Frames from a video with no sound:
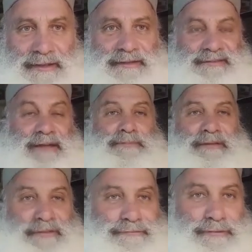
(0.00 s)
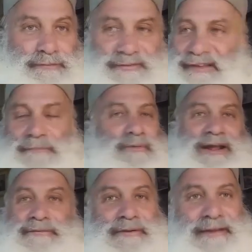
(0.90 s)
Stop loving food. Stop
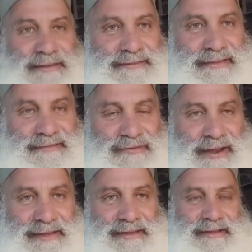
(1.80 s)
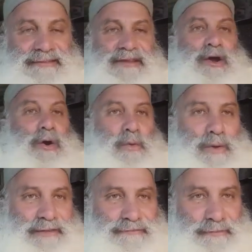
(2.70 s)
whatever it is that's dragging us
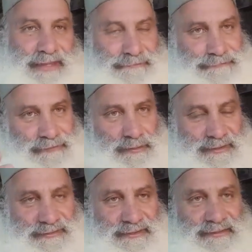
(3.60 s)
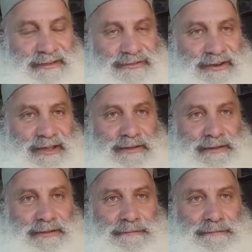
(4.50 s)
away from that focused intentionality.